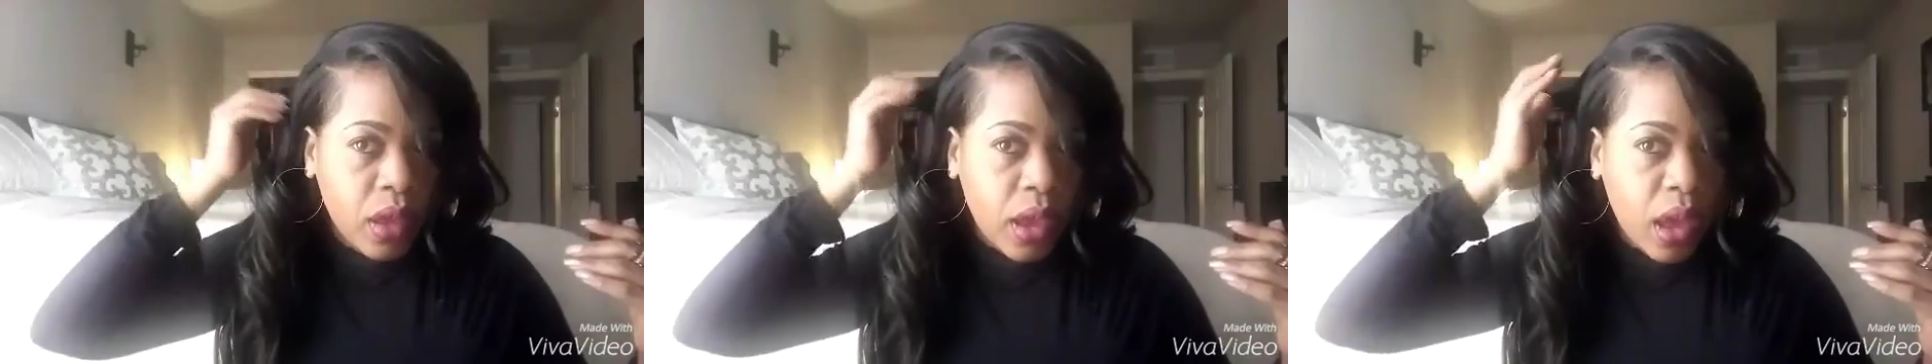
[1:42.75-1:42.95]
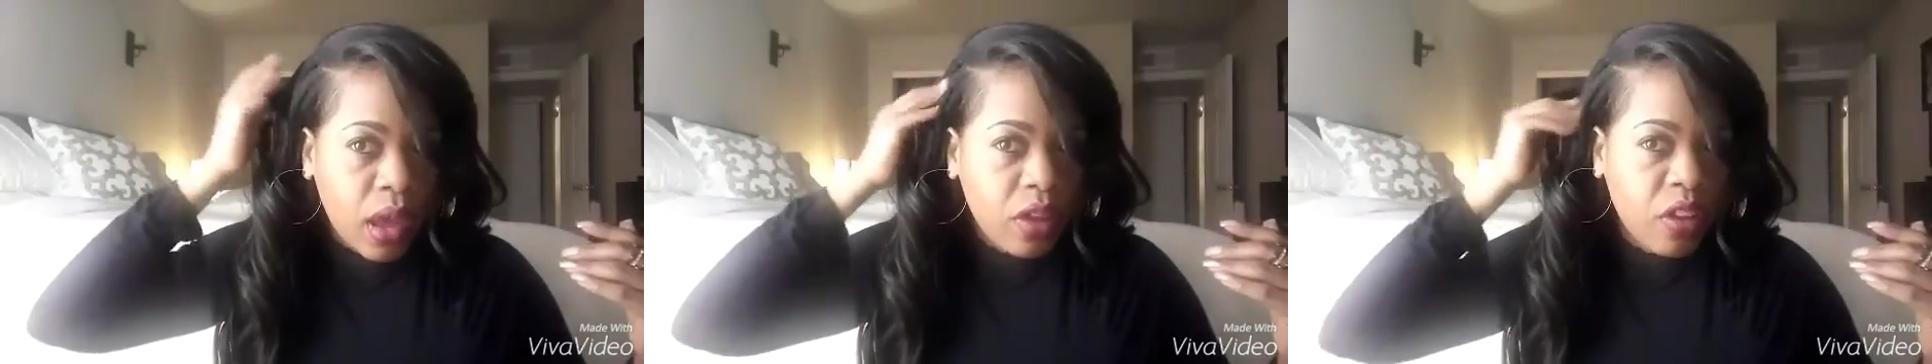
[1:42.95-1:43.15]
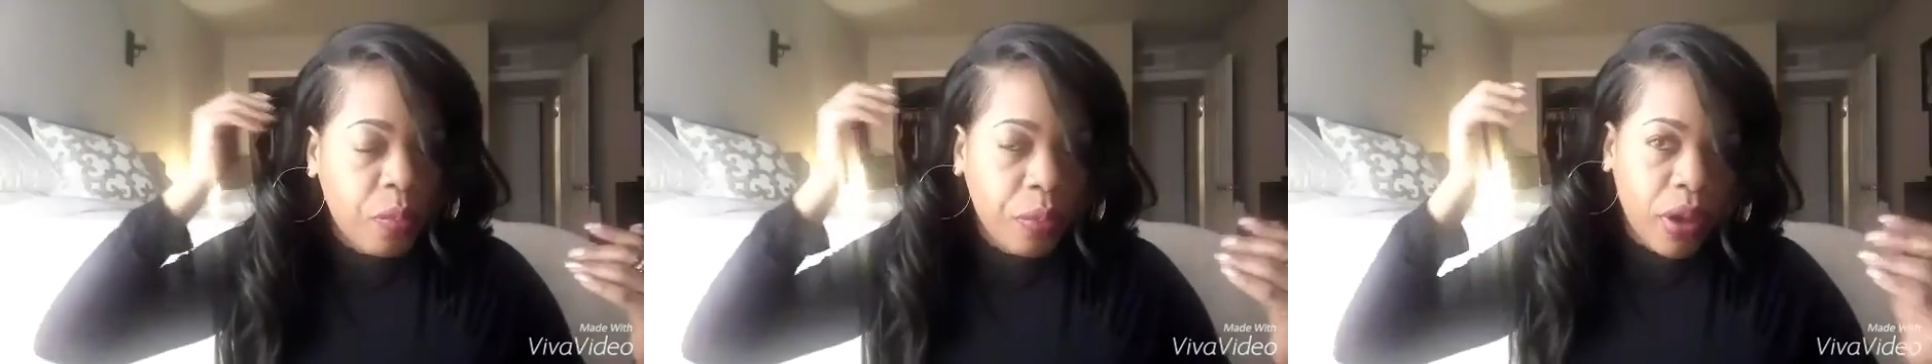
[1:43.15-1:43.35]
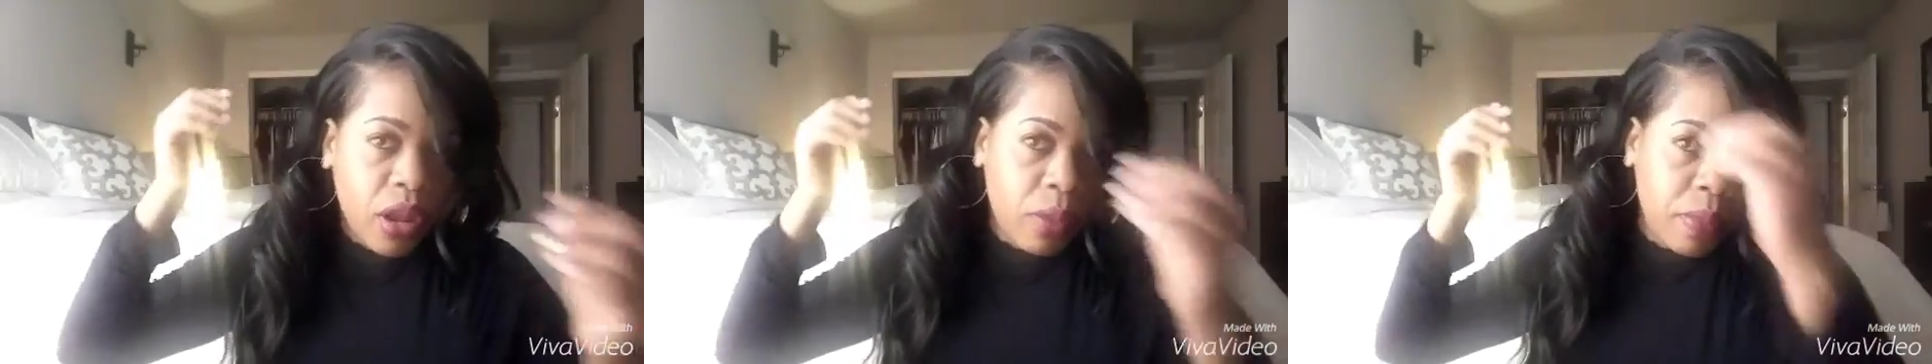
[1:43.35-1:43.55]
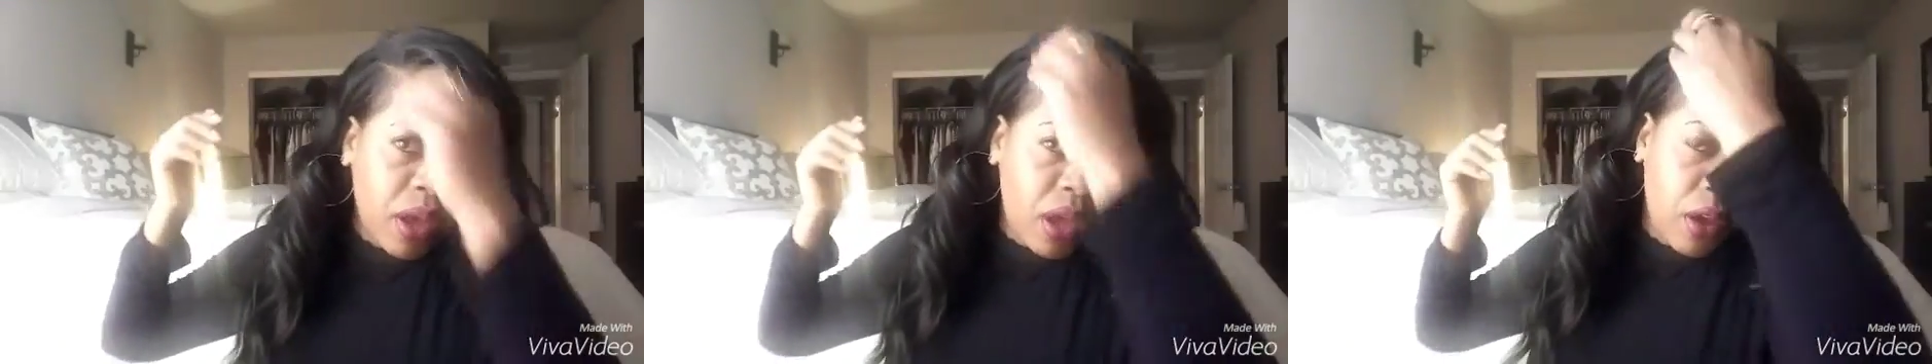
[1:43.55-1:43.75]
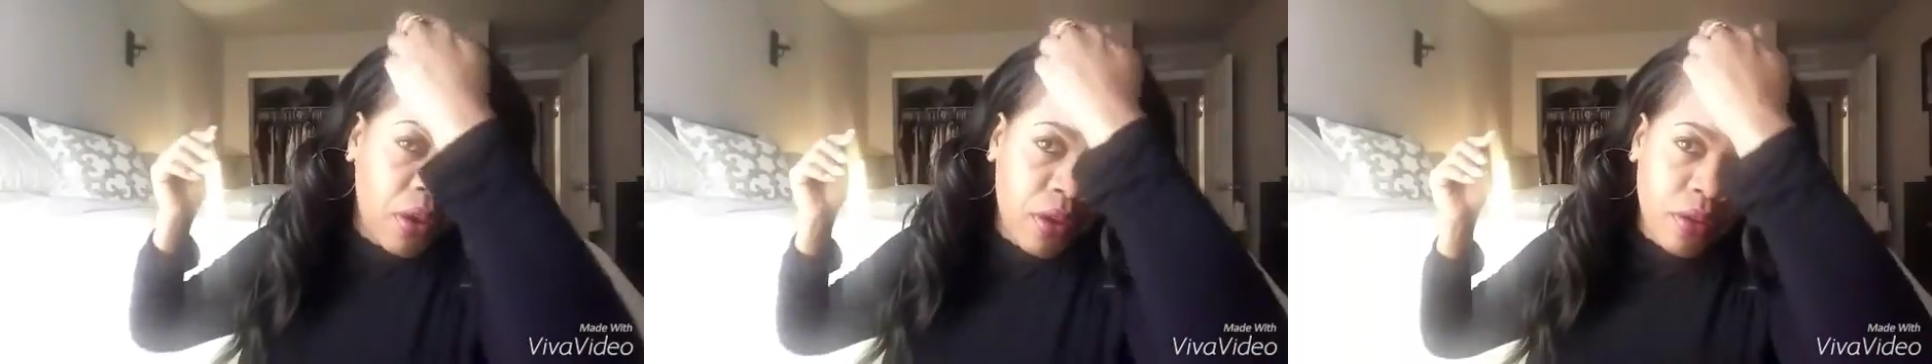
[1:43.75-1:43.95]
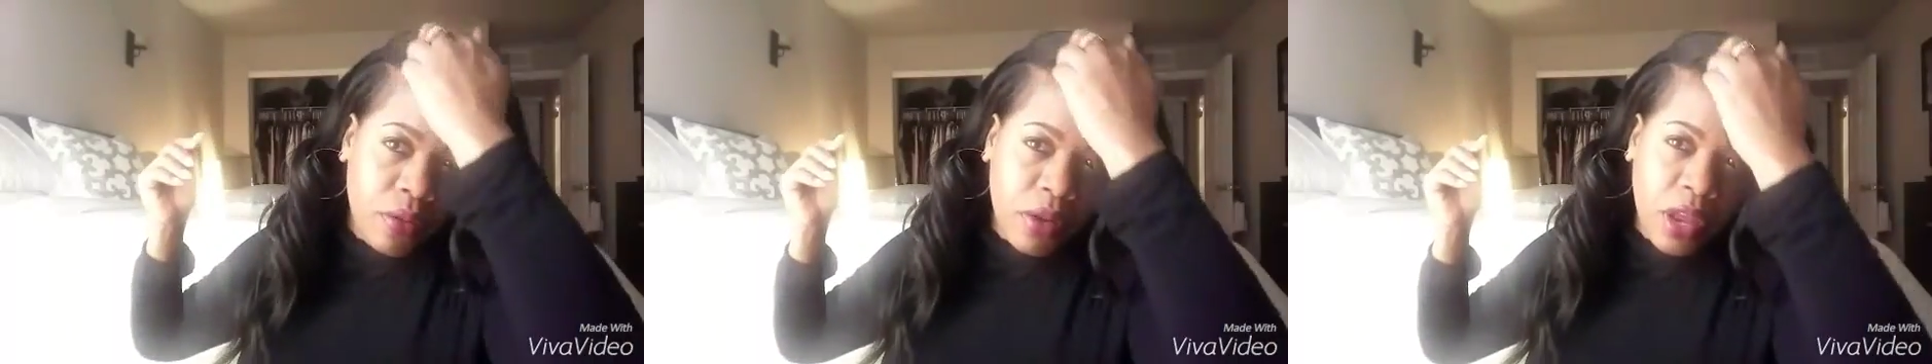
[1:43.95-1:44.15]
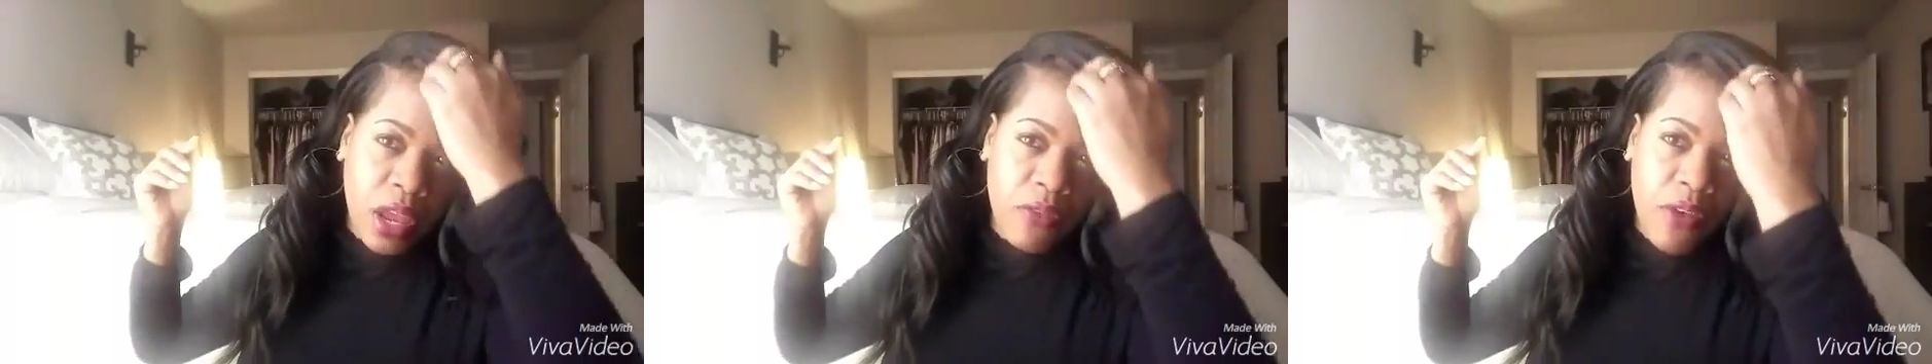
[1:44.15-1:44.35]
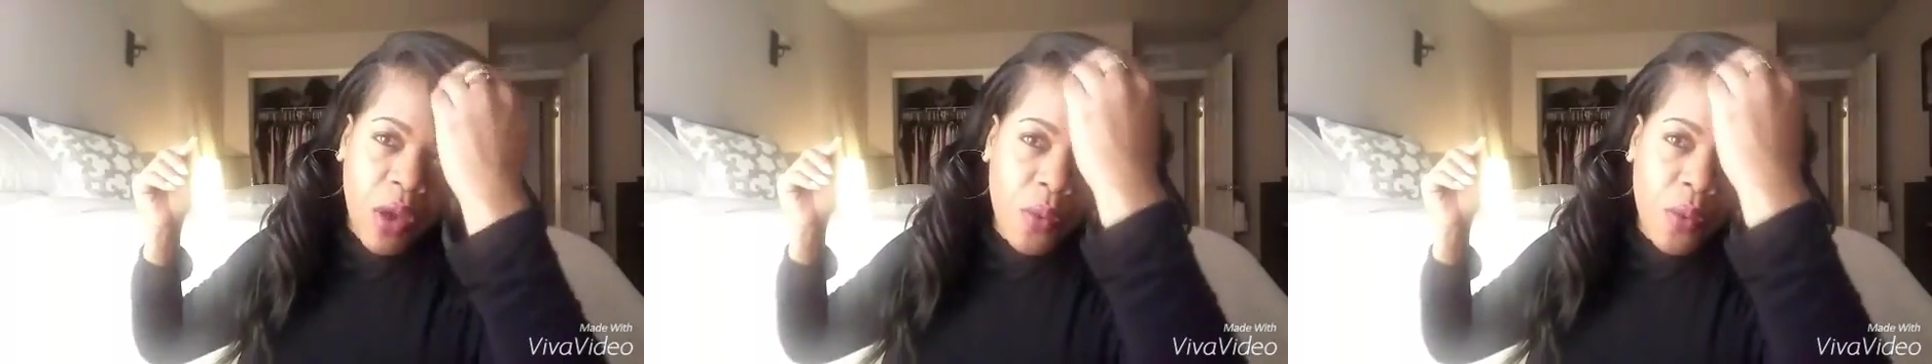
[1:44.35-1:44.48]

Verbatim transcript: yeah, I just braided my hair underneath.